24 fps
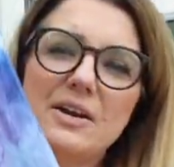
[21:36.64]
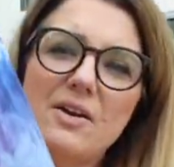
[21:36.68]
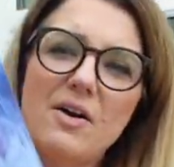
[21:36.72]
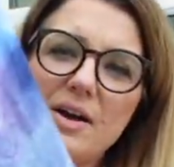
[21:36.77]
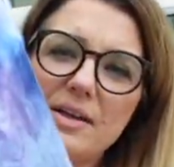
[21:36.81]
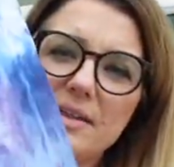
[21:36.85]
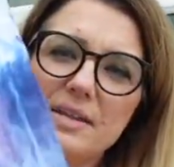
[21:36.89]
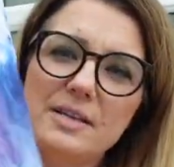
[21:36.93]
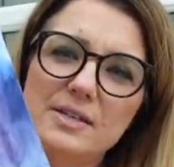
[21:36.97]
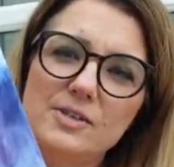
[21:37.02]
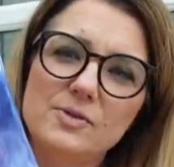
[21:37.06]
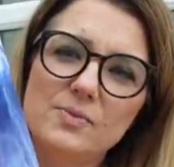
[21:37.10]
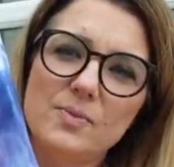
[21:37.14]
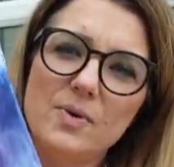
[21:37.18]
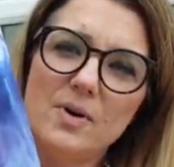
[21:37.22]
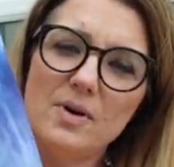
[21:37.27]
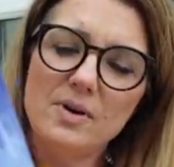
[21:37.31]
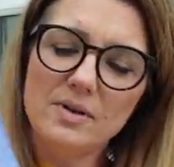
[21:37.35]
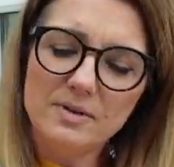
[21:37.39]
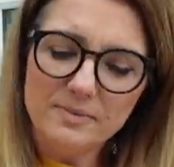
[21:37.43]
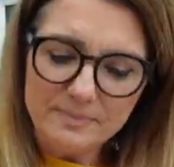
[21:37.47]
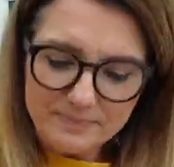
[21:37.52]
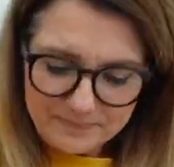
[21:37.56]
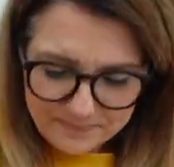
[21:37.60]
liked this
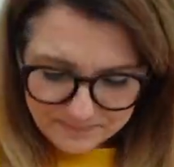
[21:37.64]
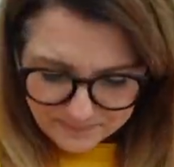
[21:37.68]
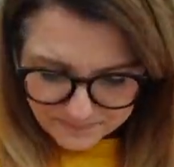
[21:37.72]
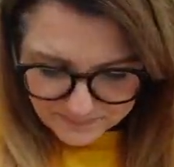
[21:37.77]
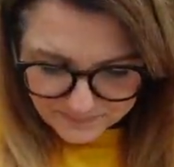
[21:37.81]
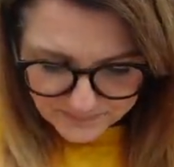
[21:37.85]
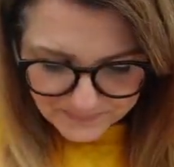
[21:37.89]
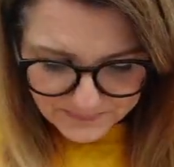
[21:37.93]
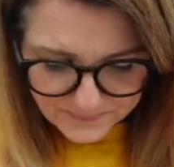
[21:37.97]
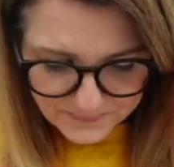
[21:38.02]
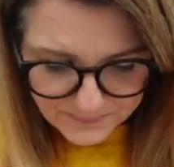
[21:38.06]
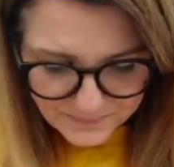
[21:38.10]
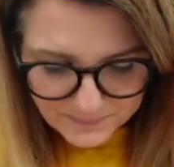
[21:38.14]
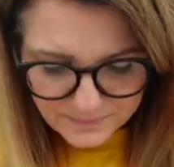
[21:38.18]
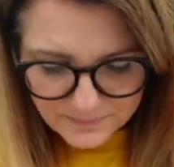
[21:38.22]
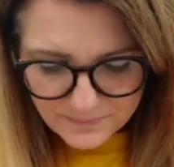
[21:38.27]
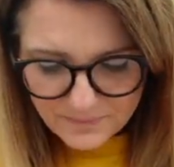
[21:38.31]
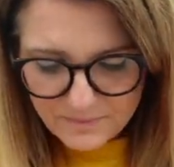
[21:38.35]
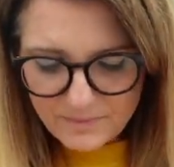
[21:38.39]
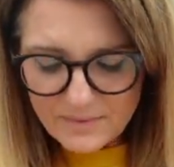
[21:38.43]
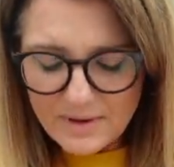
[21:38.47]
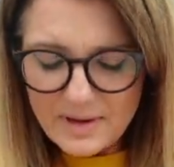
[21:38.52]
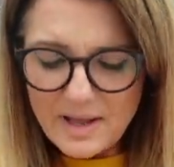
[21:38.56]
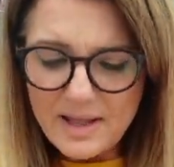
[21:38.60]
one
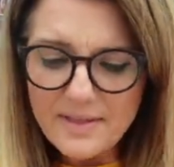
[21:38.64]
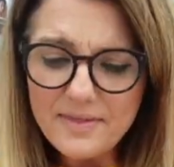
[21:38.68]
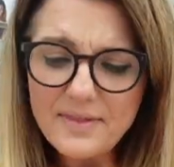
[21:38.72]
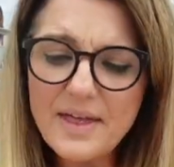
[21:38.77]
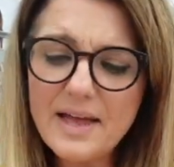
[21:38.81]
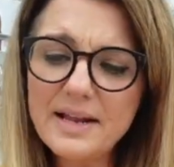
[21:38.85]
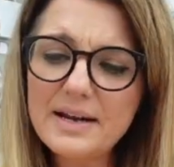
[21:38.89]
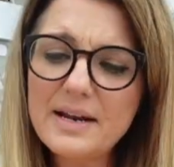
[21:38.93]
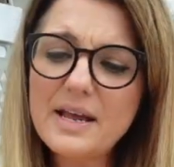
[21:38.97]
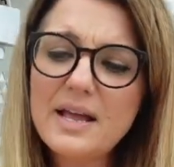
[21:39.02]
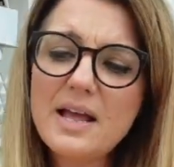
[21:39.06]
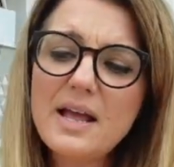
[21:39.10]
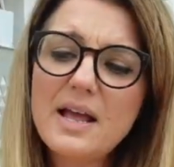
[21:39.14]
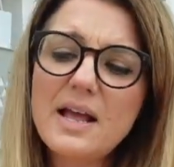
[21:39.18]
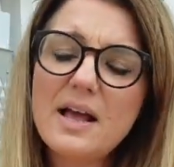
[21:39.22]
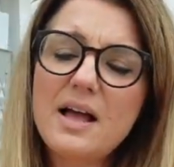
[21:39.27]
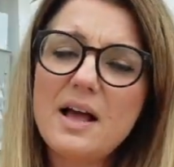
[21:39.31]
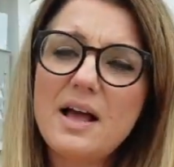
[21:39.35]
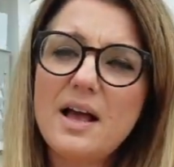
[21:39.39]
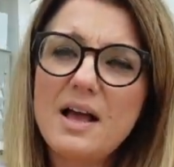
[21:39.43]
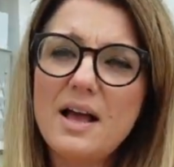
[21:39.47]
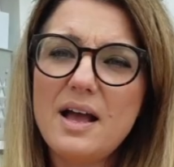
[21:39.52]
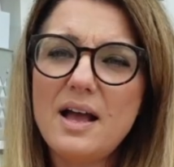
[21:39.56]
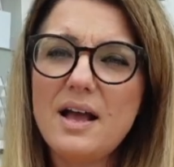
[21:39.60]
and then
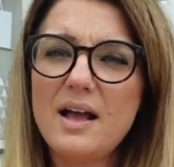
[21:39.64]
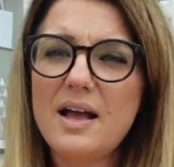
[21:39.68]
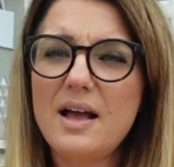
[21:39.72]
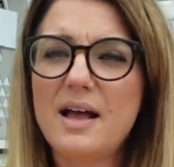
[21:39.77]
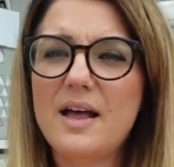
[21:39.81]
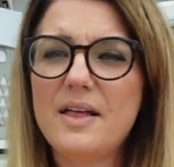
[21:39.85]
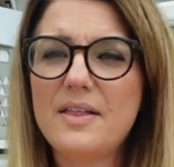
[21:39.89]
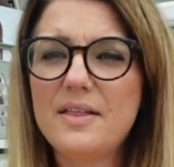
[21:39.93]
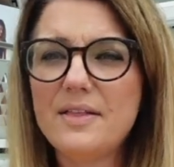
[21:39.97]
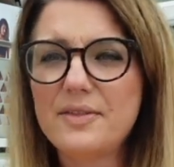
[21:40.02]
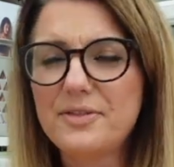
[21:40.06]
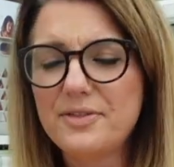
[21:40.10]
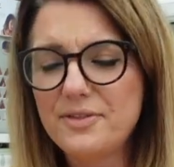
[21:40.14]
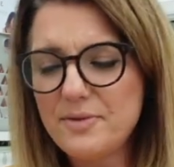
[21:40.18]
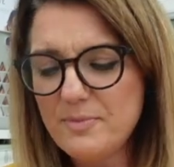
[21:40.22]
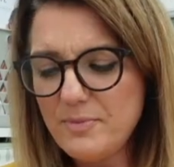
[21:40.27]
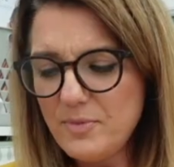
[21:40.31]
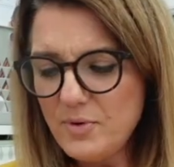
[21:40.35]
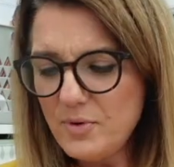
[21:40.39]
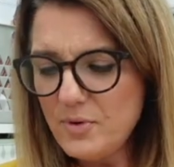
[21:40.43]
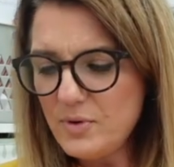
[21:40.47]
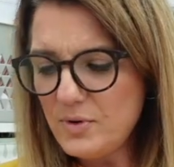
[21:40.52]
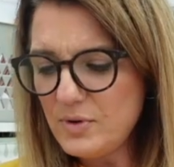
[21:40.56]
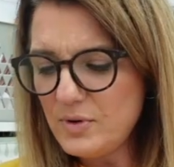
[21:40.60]
the
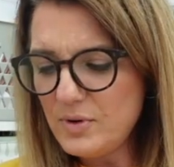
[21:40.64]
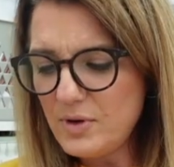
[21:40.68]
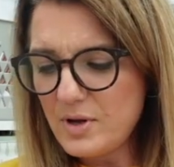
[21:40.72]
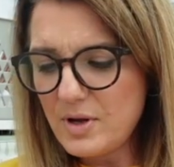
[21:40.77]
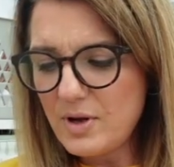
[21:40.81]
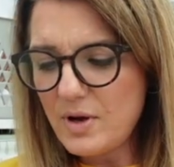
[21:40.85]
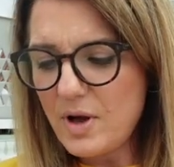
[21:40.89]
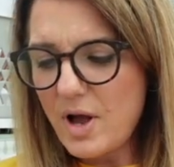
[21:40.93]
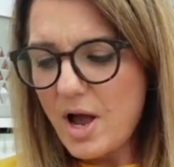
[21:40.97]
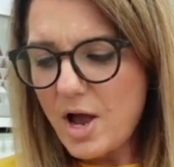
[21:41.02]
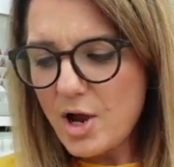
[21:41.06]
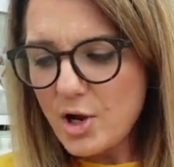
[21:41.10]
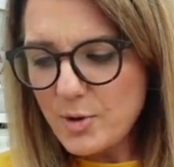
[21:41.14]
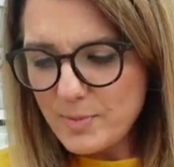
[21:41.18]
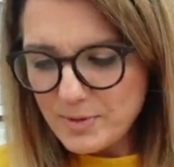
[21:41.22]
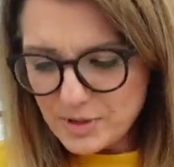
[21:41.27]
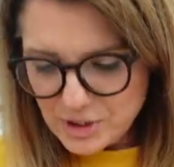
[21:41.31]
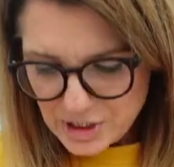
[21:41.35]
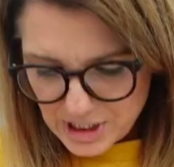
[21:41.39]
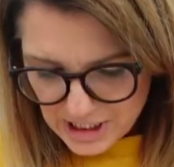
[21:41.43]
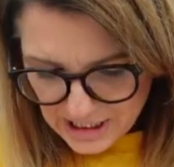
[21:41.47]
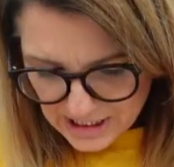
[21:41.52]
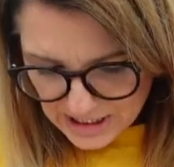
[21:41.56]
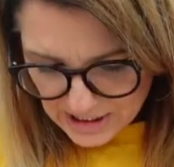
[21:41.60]
more
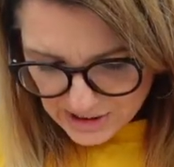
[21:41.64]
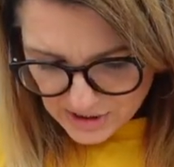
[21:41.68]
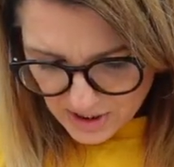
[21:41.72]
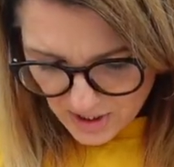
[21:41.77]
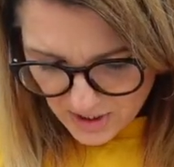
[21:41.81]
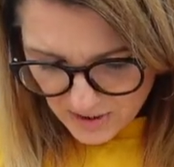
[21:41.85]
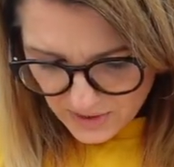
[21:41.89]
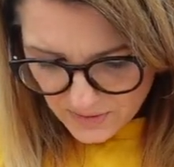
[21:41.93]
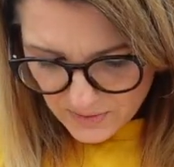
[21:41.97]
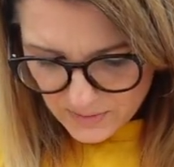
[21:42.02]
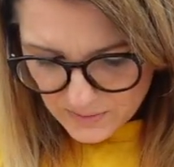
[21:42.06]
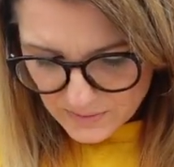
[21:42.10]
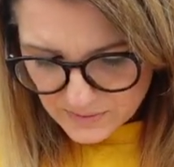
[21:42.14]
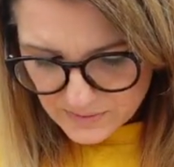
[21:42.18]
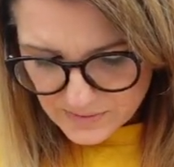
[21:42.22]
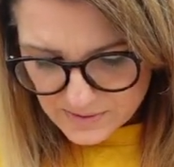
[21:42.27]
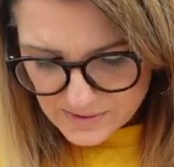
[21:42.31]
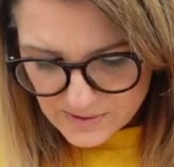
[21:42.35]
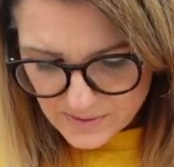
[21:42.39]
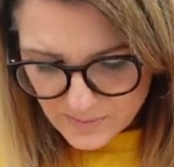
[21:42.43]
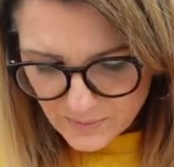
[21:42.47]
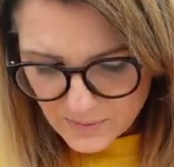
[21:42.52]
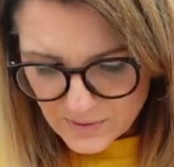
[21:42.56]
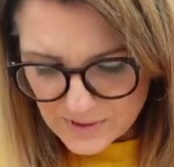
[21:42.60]
aubergine
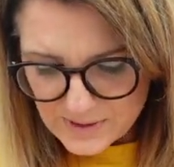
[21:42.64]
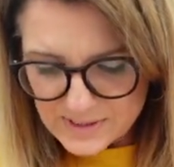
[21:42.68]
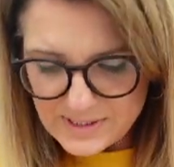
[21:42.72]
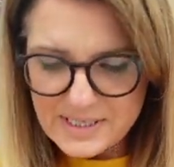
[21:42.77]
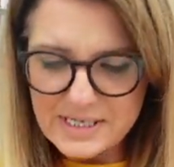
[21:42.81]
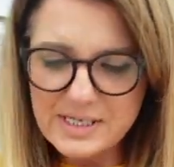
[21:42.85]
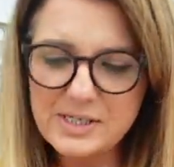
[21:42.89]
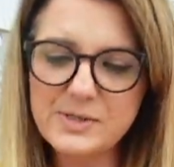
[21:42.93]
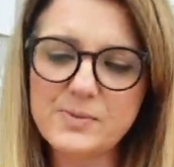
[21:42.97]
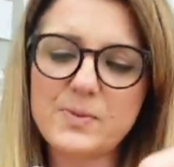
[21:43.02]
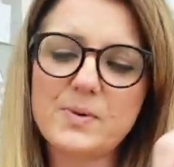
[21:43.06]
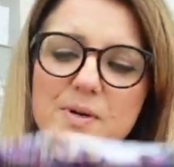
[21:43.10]
tones was this